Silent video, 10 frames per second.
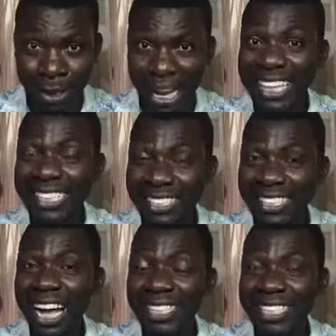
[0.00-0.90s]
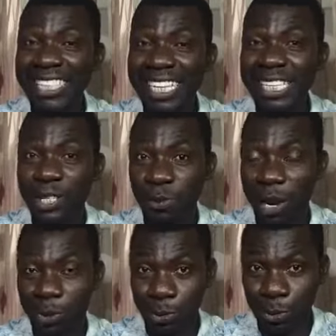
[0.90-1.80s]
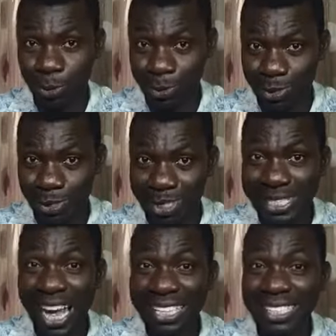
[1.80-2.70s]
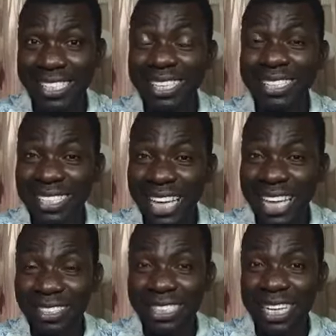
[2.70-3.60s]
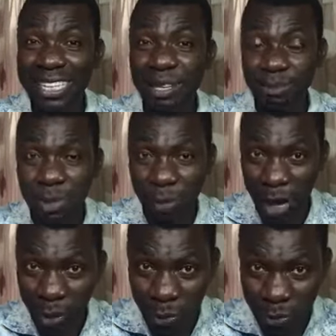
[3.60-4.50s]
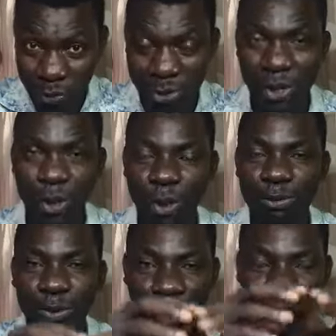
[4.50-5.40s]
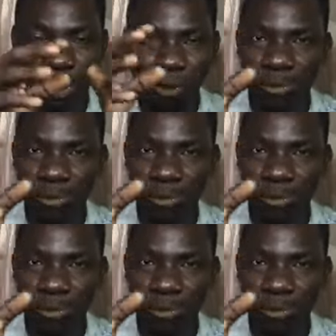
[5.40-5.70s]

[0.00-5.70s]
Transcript: and the stars create the sparkles. Stars create the sparkles of